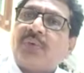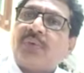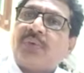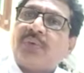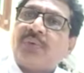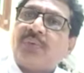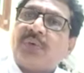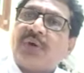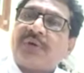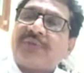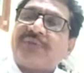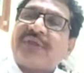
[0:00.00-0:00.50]

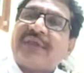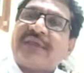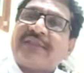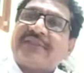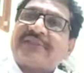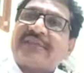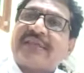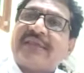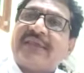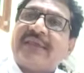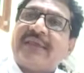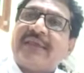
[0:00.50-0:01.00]
what we can
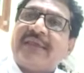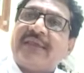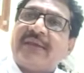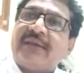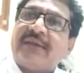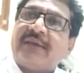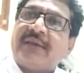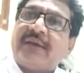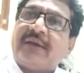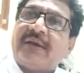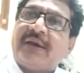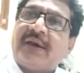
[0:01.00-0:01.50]
say,
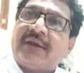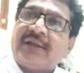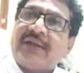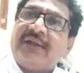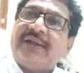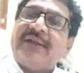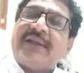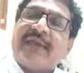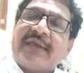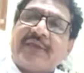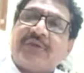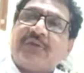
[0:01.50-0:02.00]
early
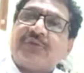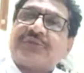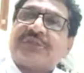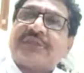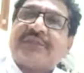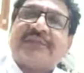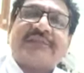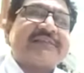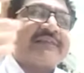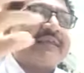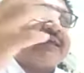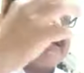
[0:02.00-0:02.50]

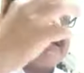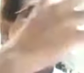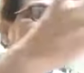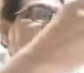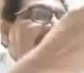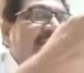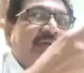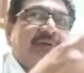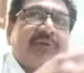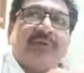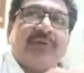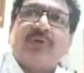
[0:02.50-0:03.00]
diagnosis,
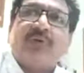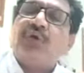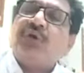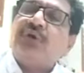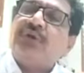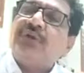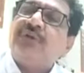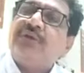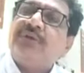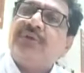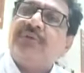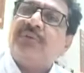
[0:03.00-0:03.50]
and good
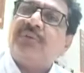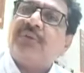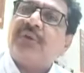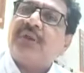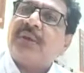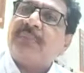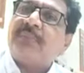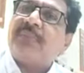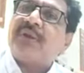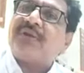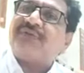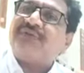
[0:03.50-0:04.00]

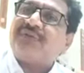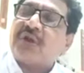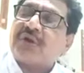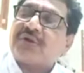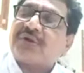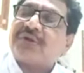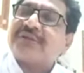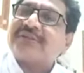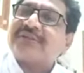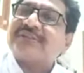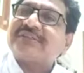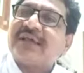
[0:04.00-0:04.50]
number of
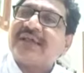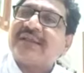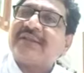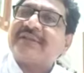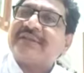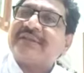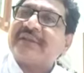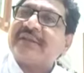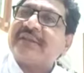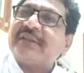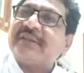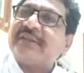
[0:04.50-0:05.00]
doctors are
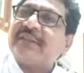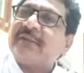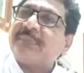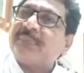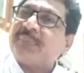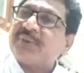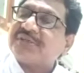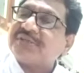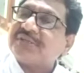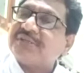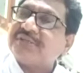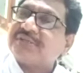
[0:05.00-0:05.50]
treating the
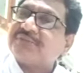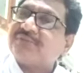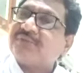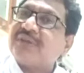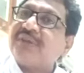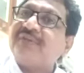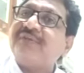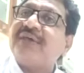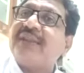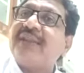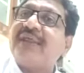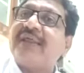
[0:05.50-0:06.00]
patients very
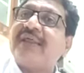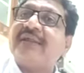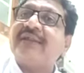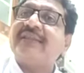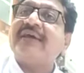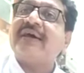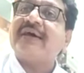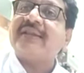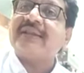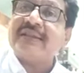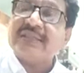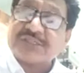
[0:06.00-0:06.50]
well at
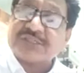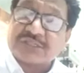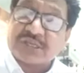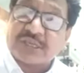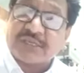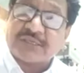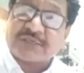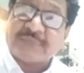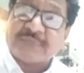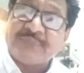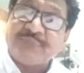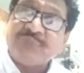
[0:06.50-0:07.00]
the early stage.